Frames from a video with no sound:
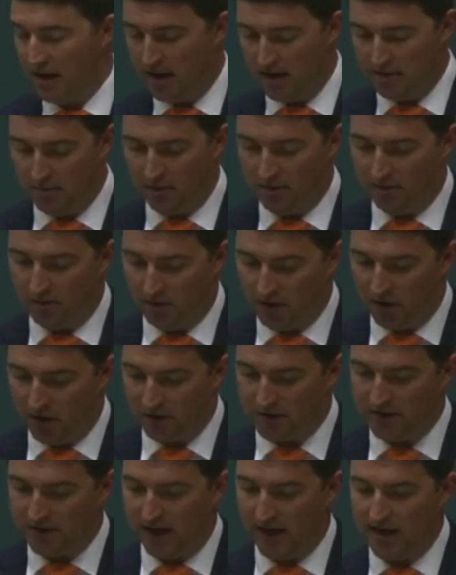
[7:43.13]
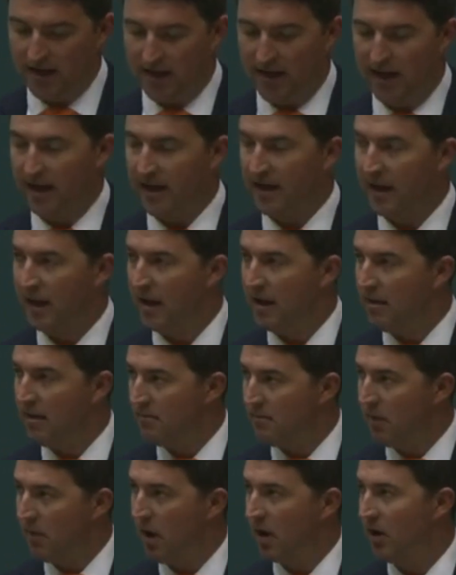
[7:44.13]
before and I'll say it again,
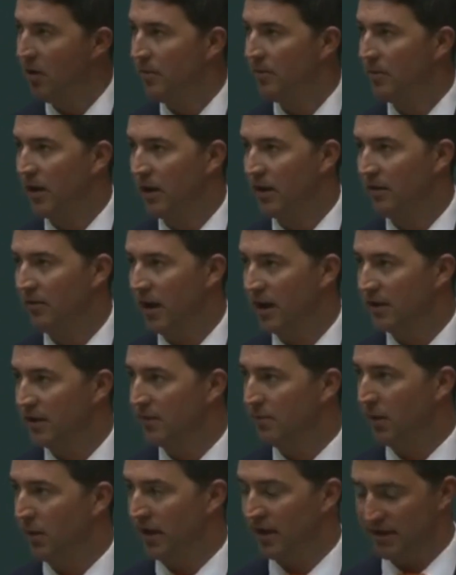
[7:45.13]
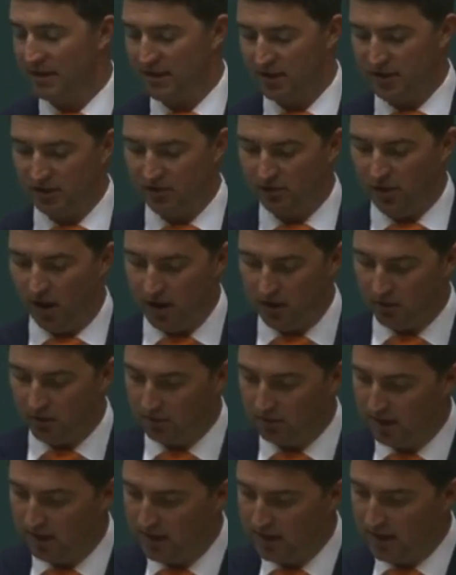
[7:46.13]
my hometown of Alice Springs has struggled
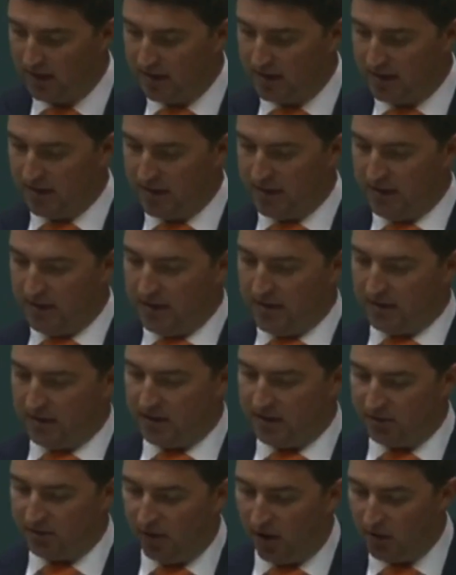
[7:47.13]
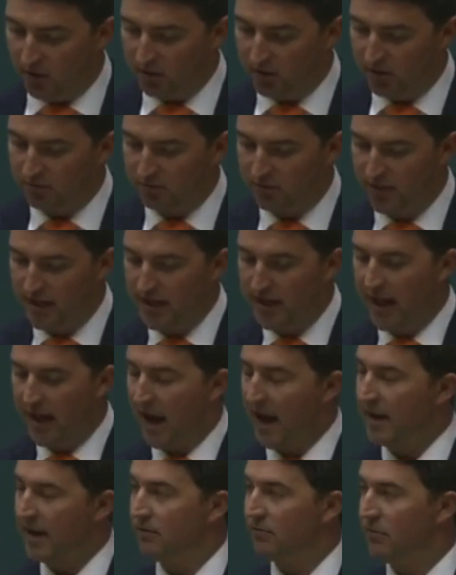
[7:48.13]
to
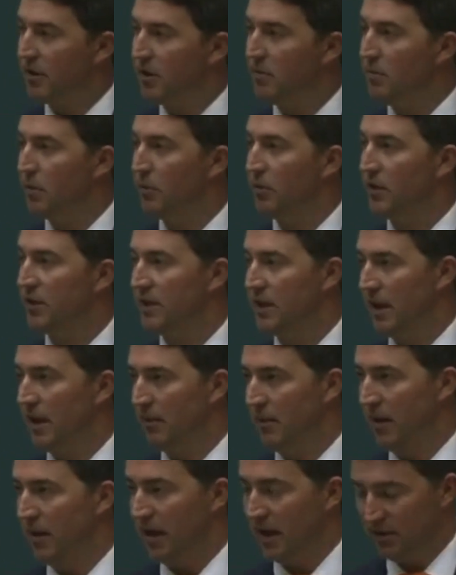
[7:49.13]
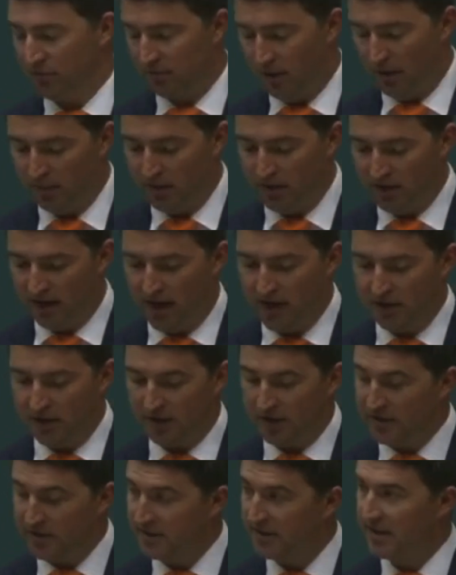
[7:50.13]
regain and rebuild its
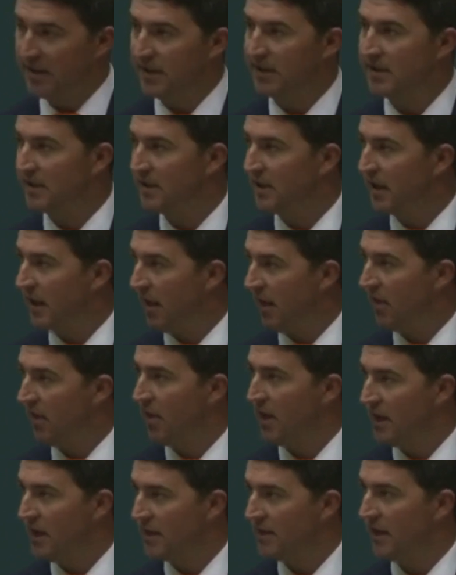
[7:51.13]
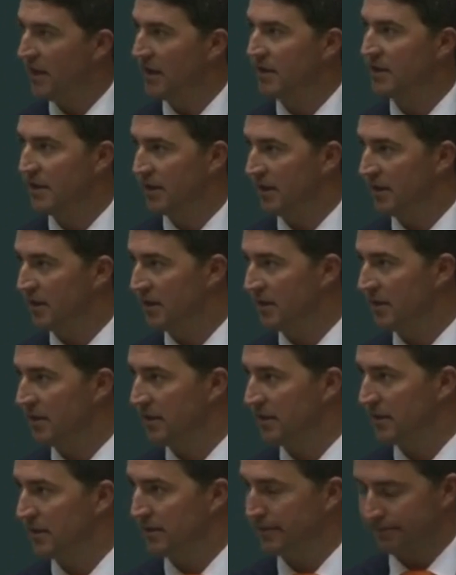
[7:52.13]
reputation since these incidences.